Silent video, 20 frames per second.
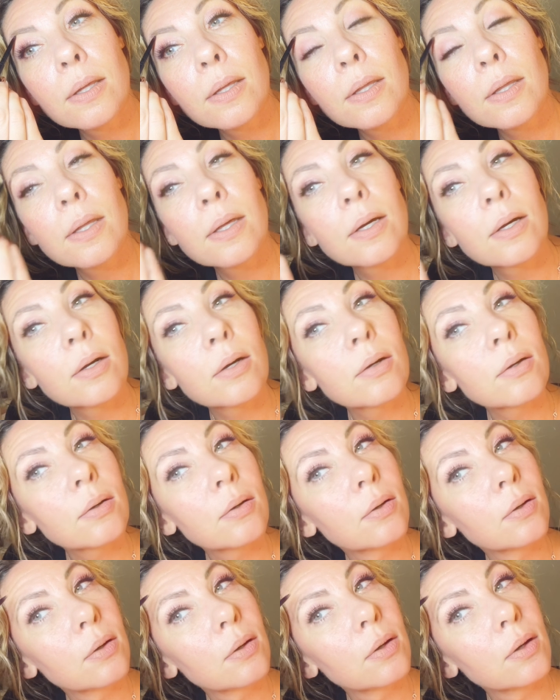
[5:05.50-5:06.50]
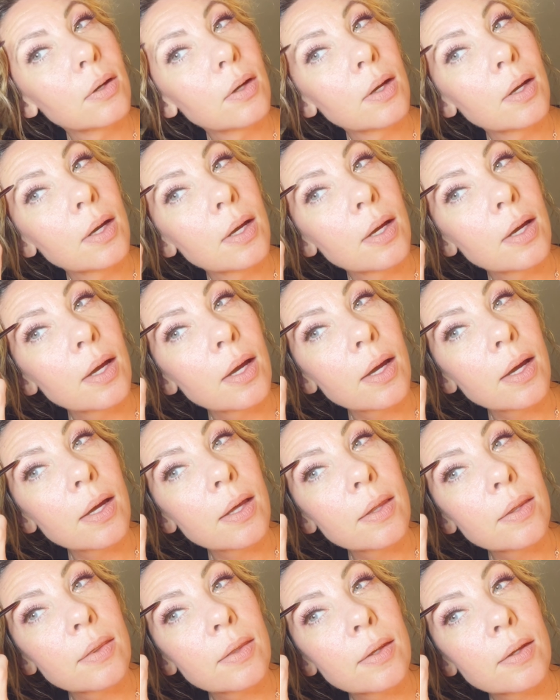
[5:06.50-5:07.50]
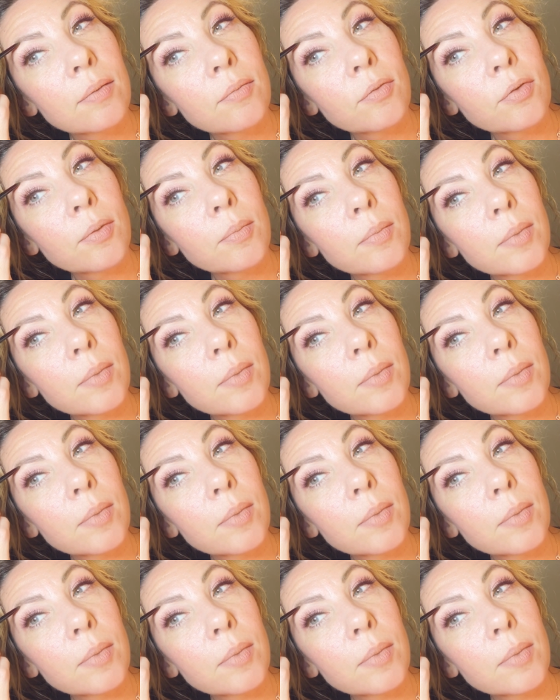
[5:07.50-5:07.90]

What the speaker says: there, and then from